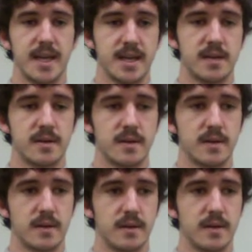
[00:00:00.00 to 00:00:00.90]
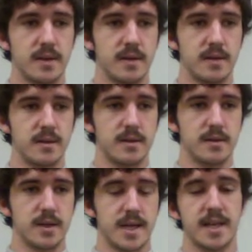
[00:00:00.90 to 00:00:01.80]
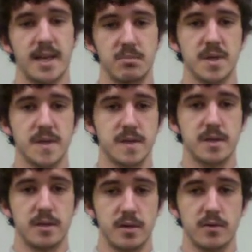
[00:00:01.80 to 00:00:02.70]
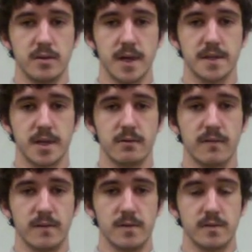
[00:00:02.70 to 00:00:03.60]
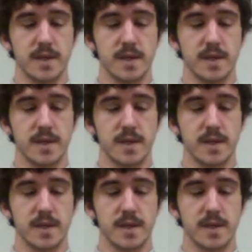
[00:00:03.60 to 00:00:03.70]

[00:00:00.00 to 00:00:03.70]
in NBCU, as they refer to it.